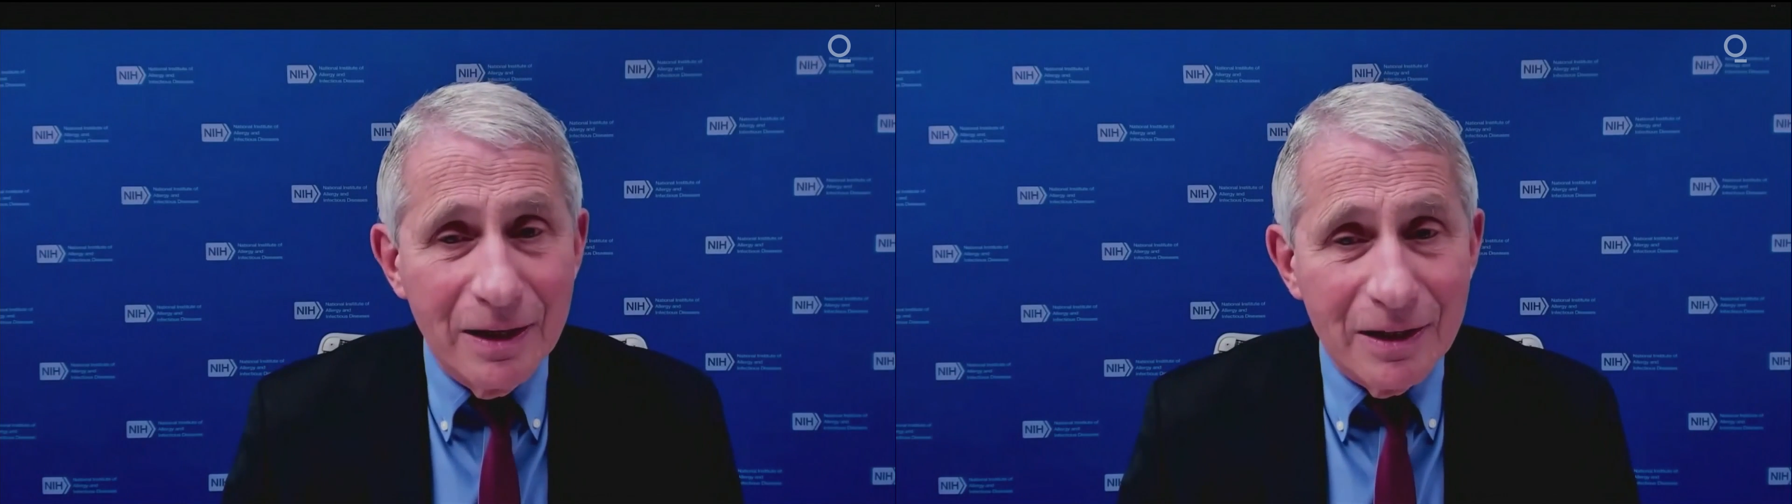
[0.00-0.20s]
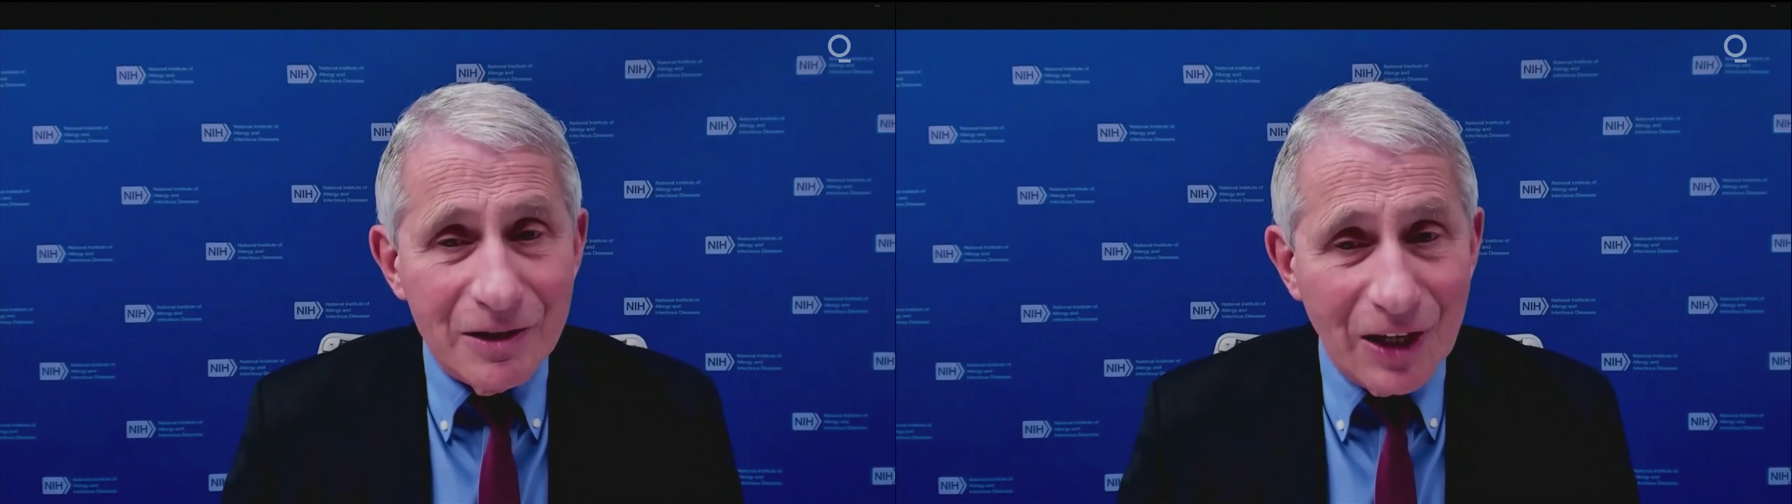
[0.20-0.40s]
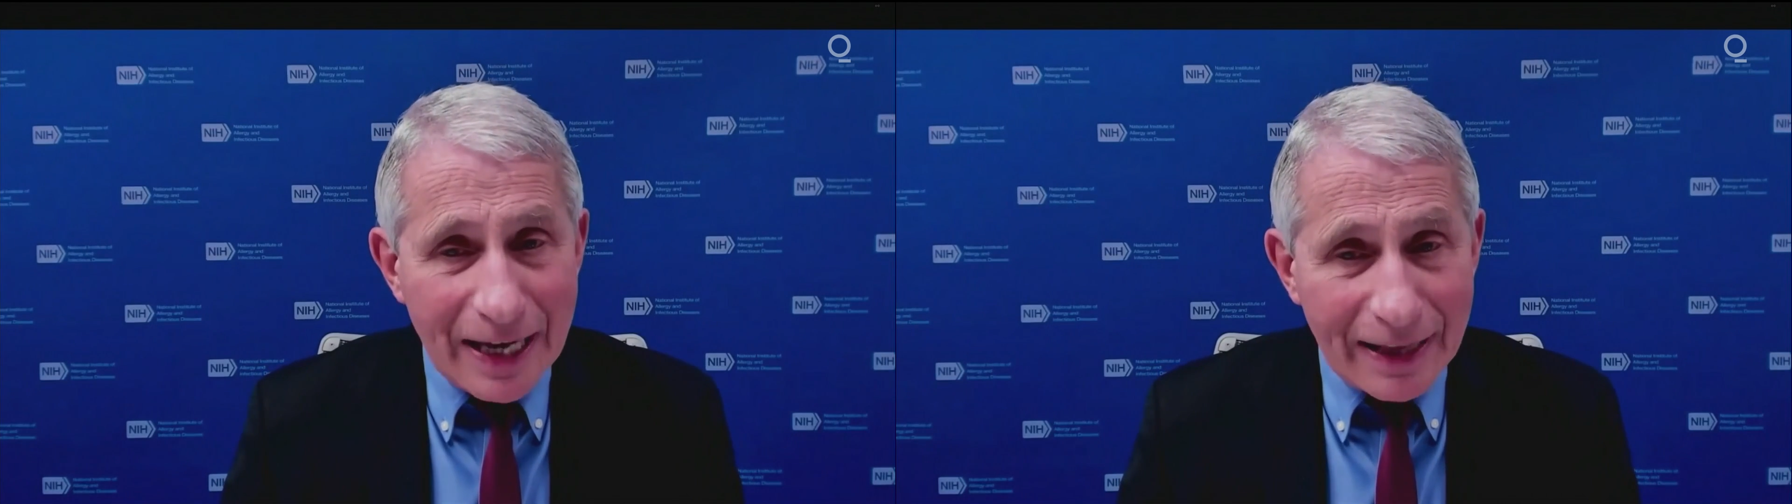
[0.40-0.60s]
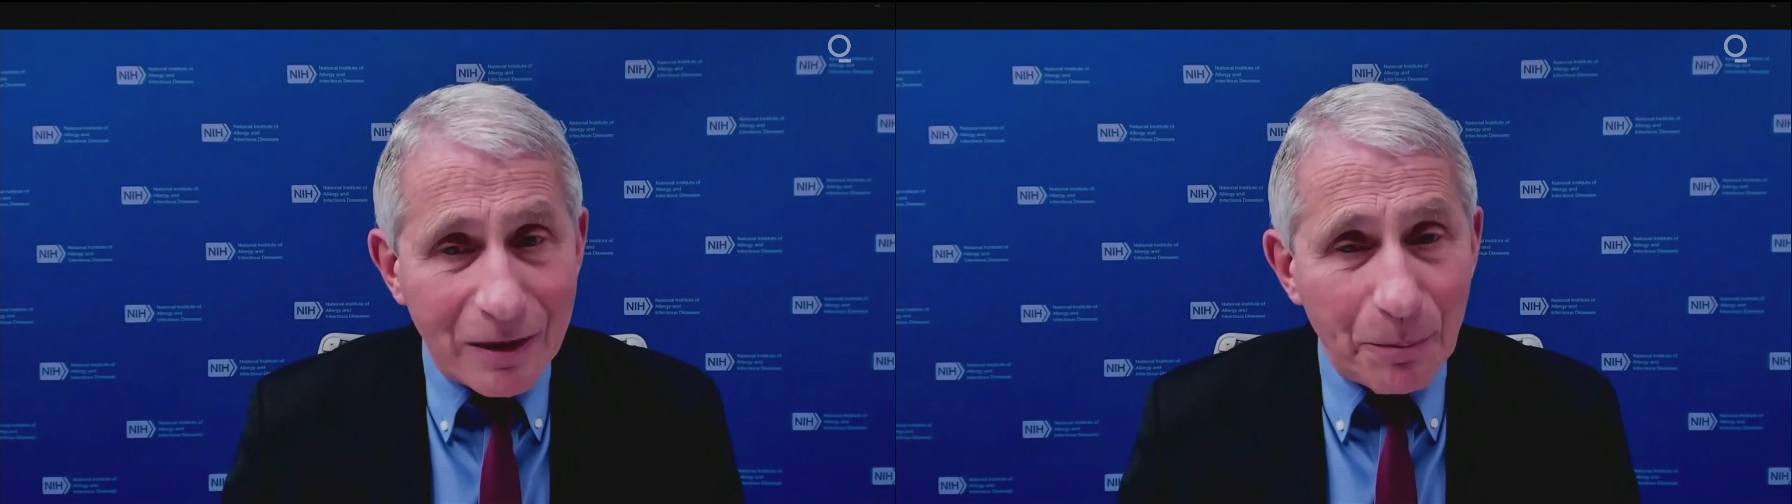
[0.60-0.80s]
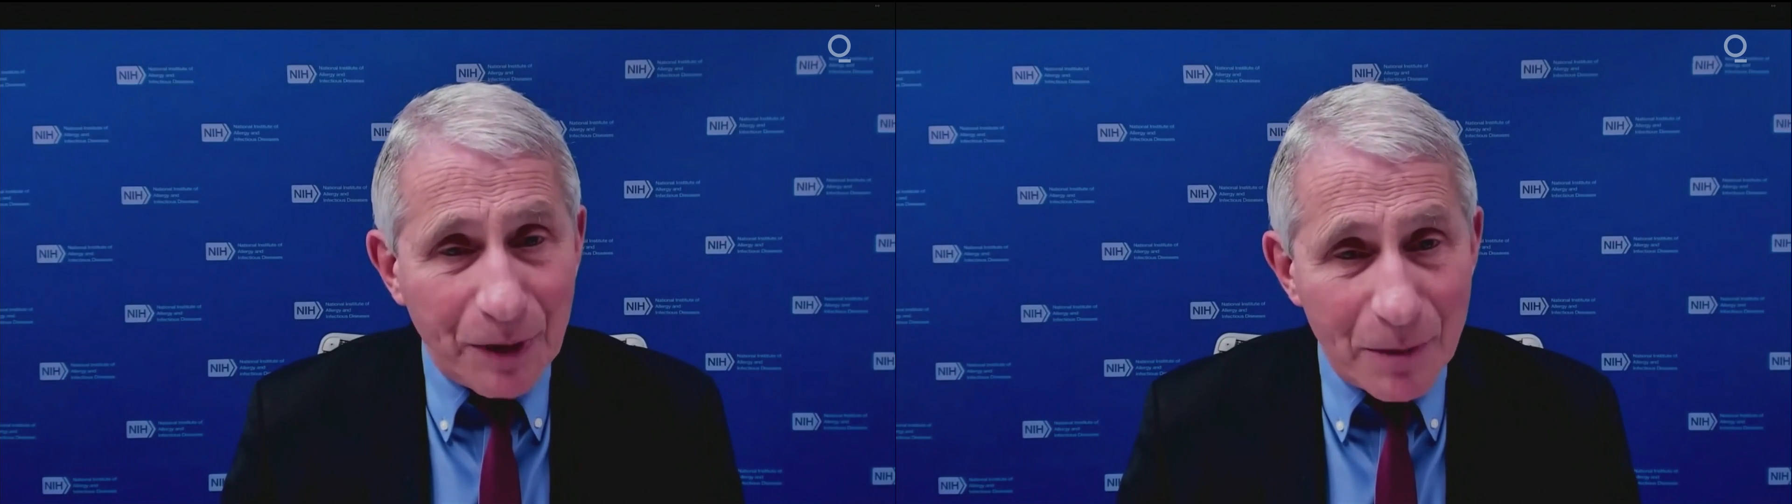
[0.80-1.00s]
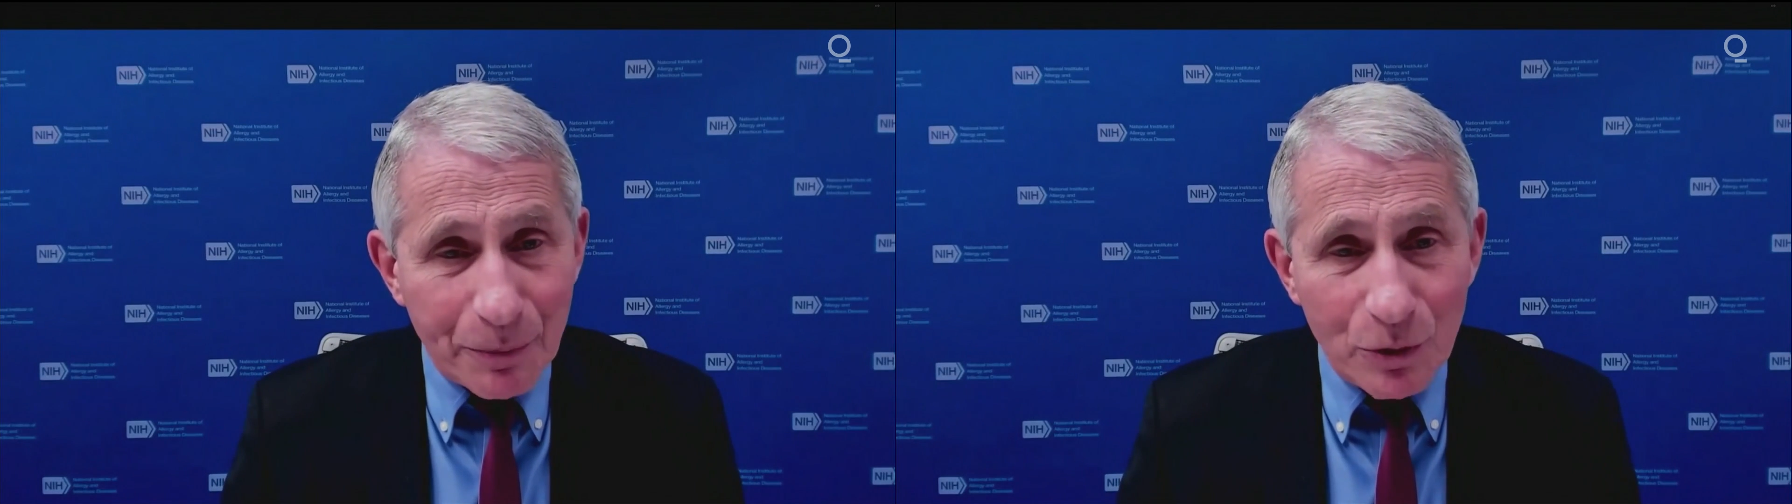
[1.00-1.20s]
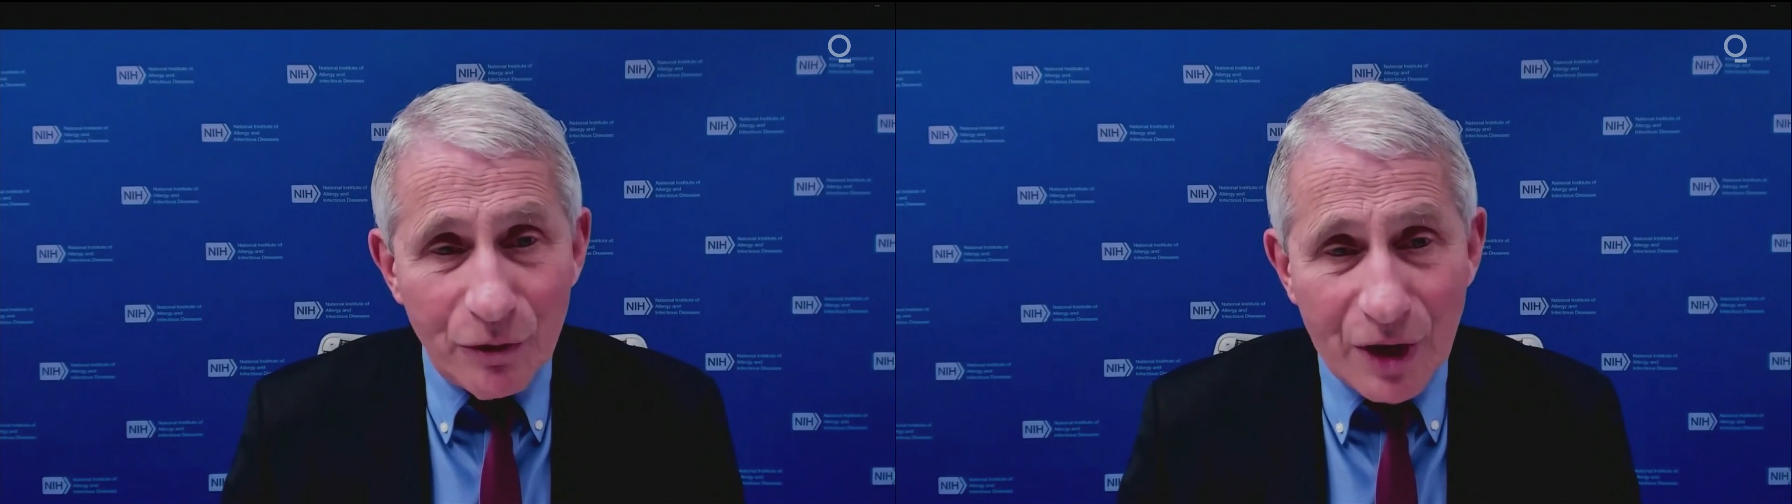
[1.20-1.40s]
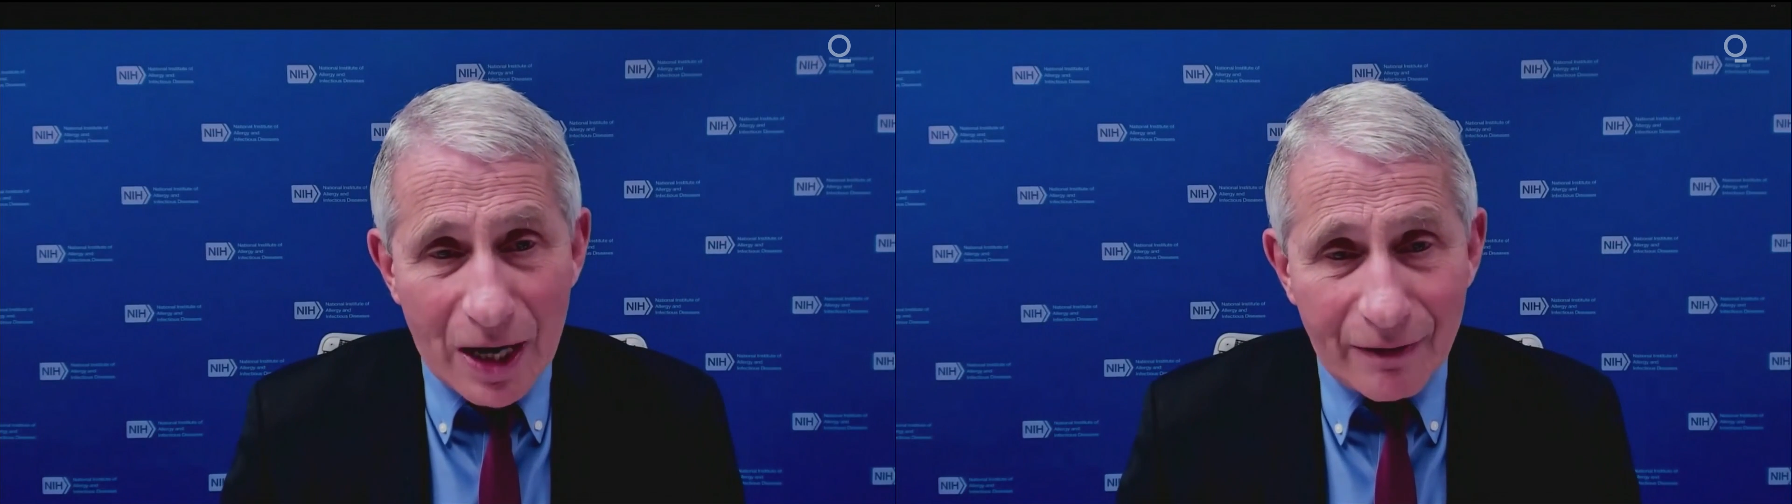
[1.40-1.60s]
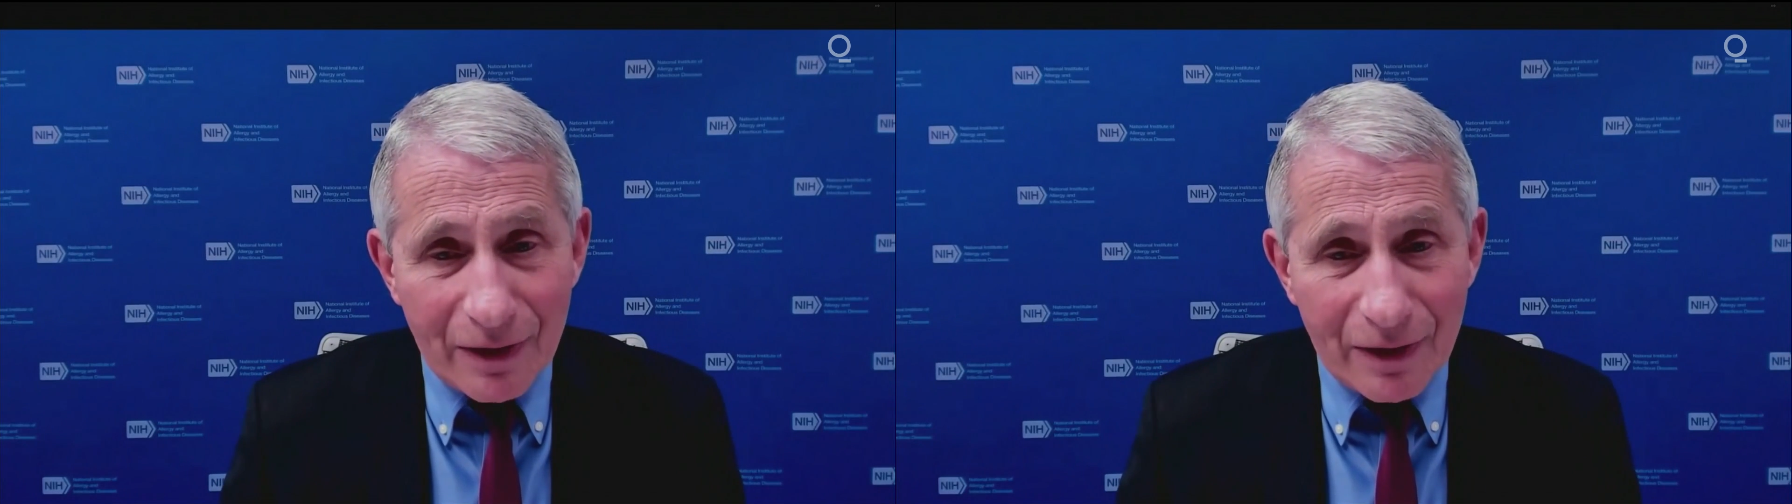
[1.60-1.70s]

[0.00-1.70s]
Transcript: to get the people who've gotten